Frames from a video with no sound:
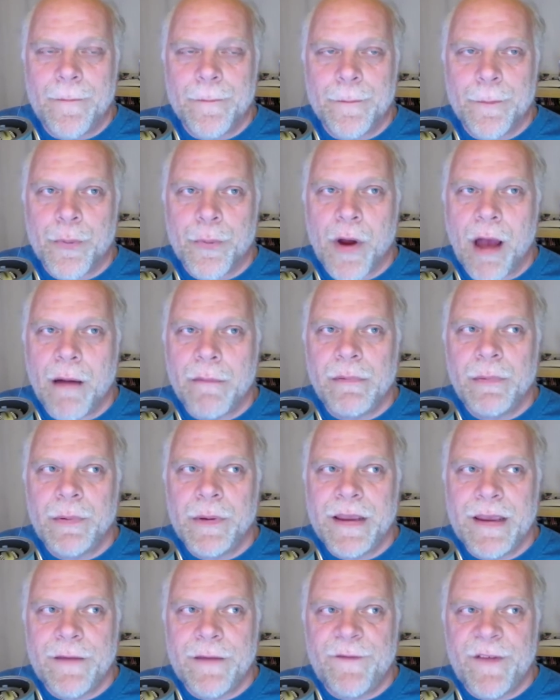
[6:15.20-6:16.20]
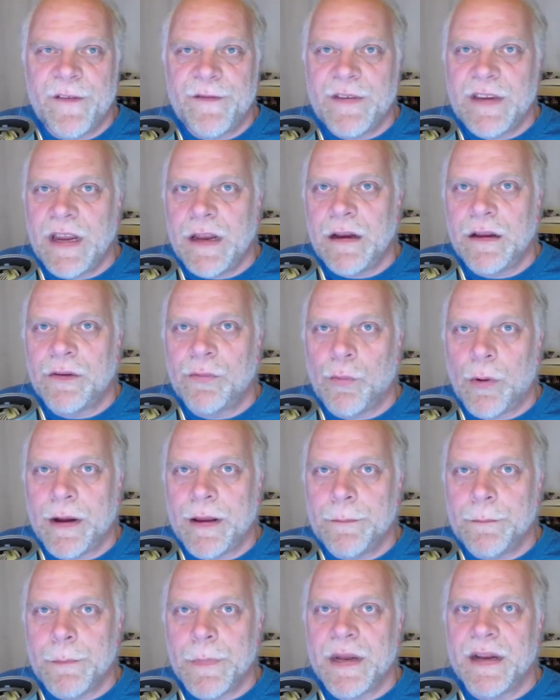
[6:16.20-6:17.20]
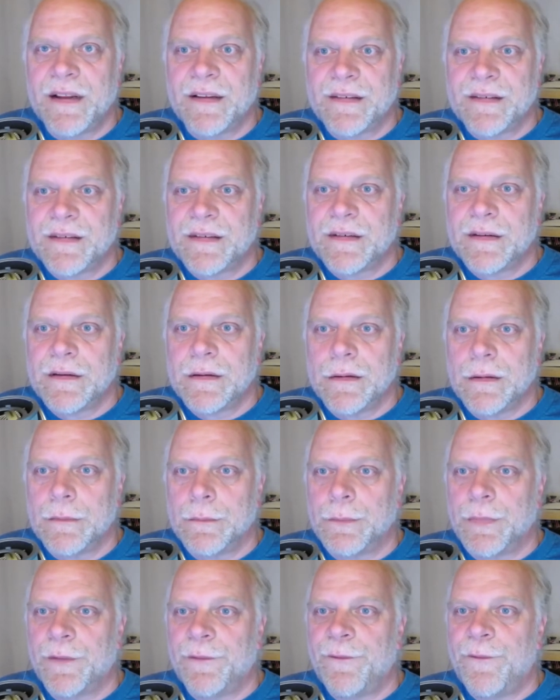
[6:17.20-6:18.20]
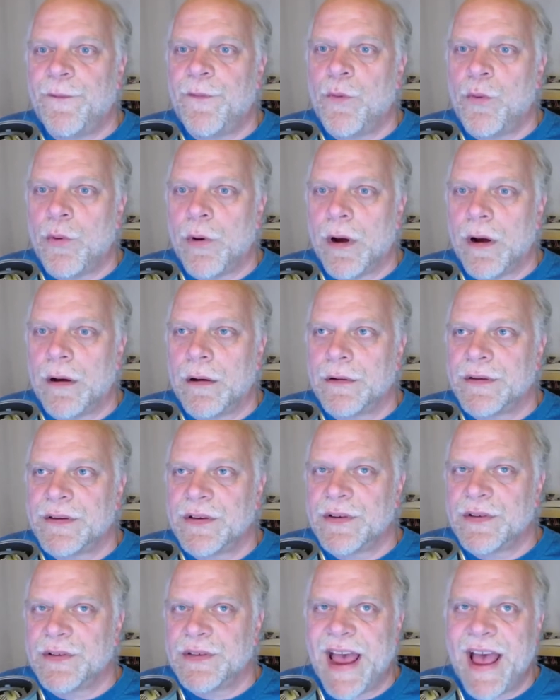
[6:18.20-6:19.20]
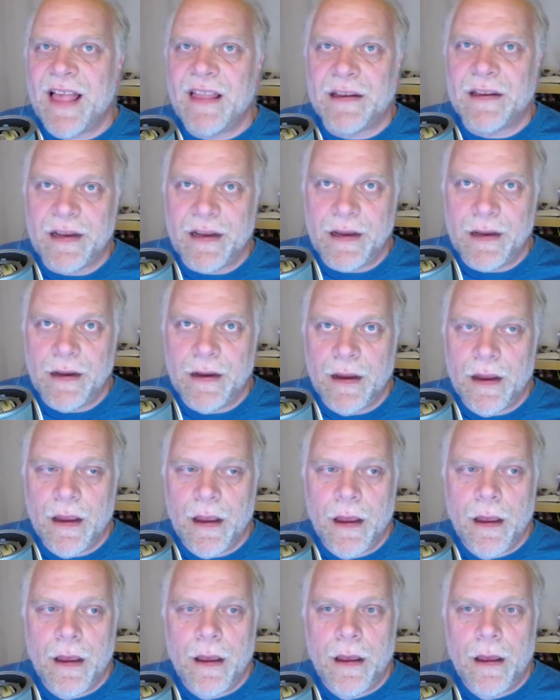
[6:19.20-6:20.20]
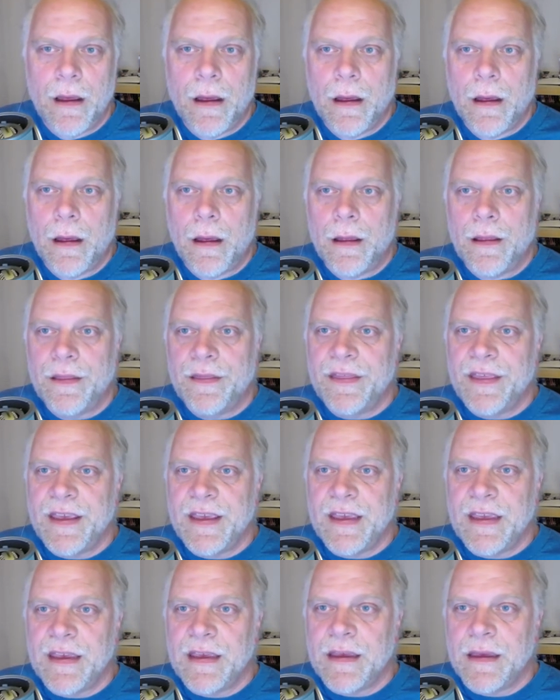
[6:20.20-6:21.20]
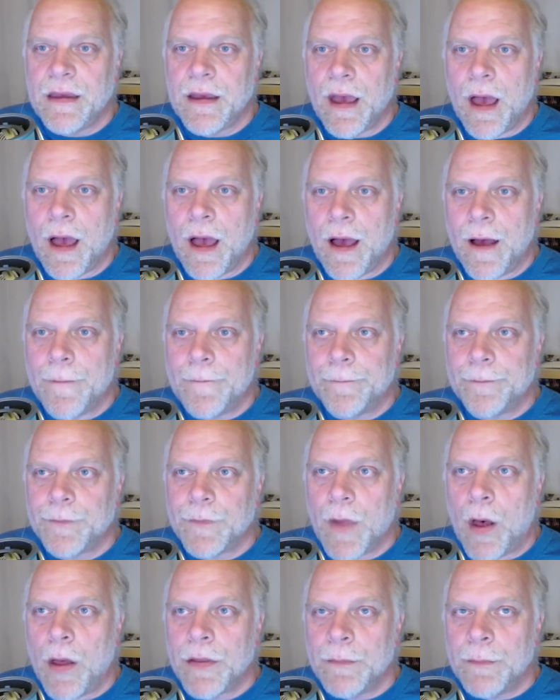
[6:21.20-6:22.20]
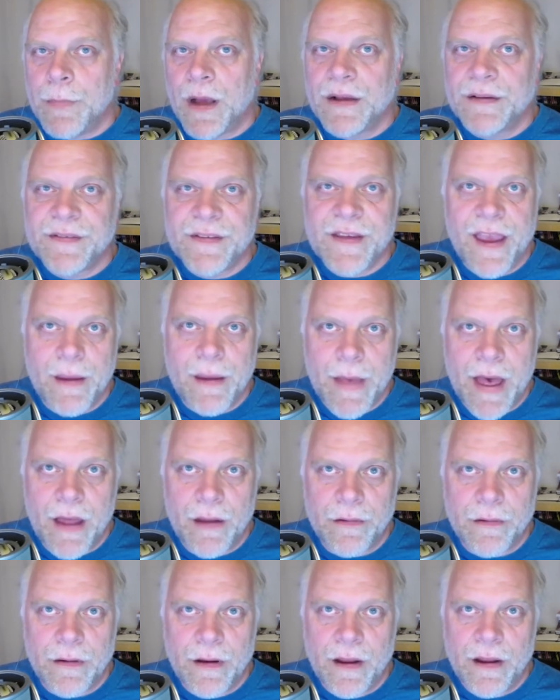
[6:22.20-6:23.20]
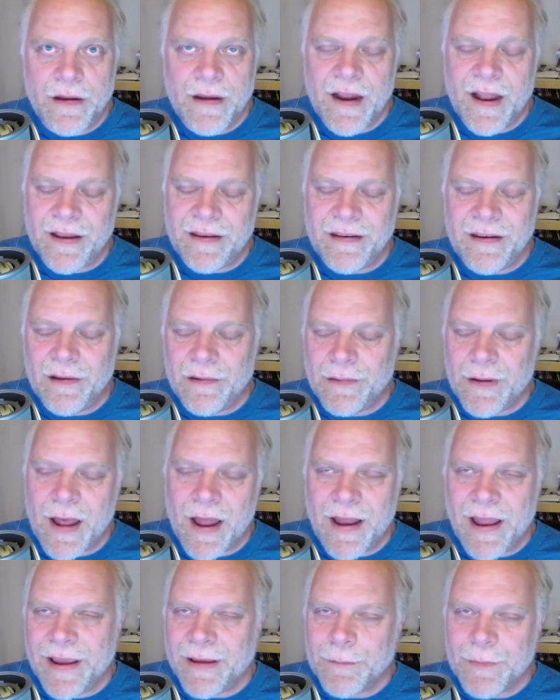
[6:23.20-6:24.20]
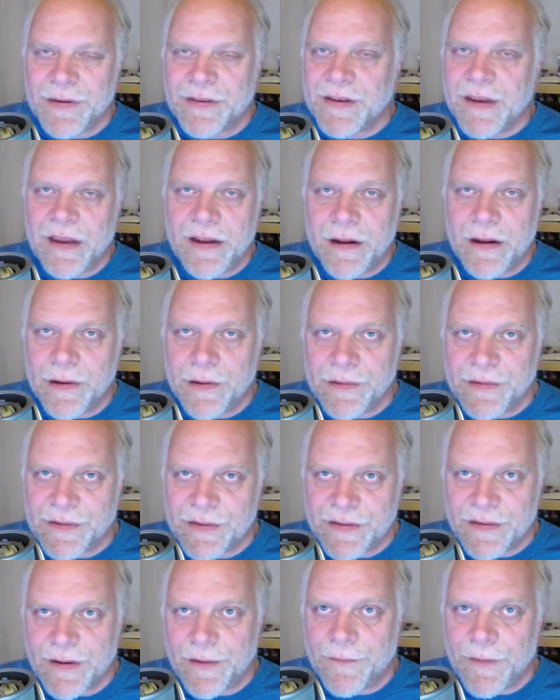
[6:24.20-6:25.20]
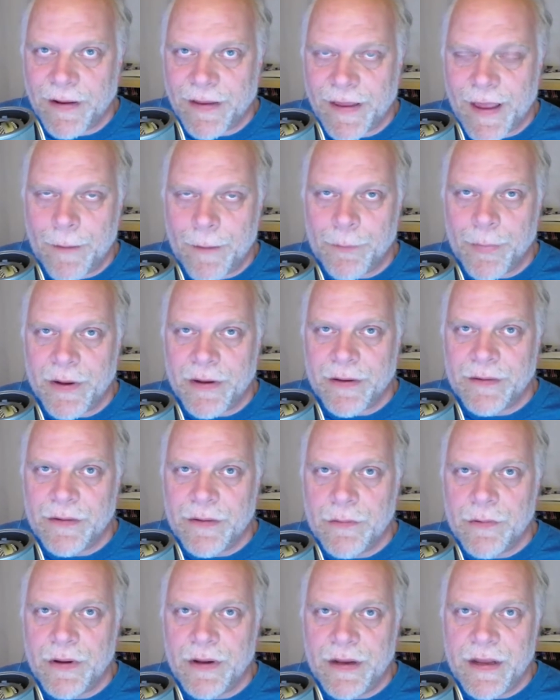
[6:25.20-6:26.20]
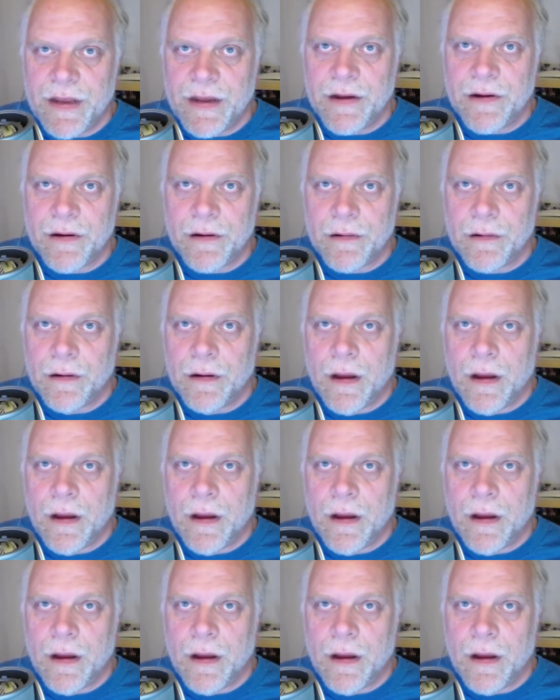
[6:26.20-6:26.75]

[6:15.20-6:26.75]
probably 15 to 20 minutes before totality, the all the bugs came out. Not like mosquitoes and stuff like that, but you could hear